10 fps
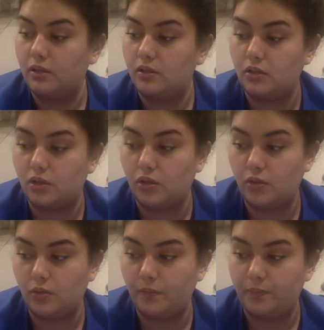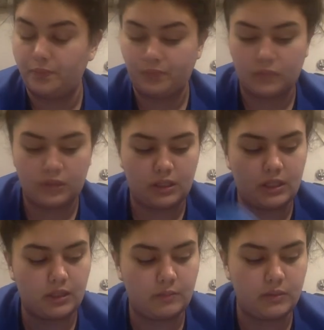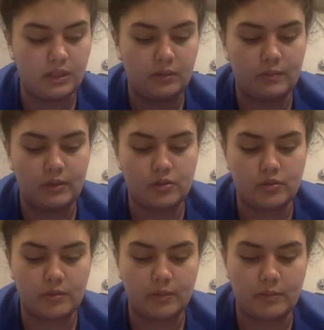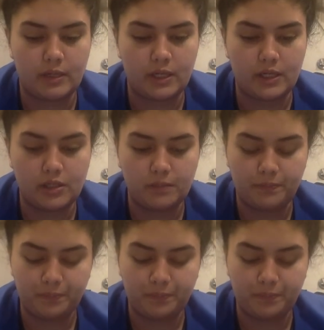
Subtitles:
So now that I'm done administering my medication,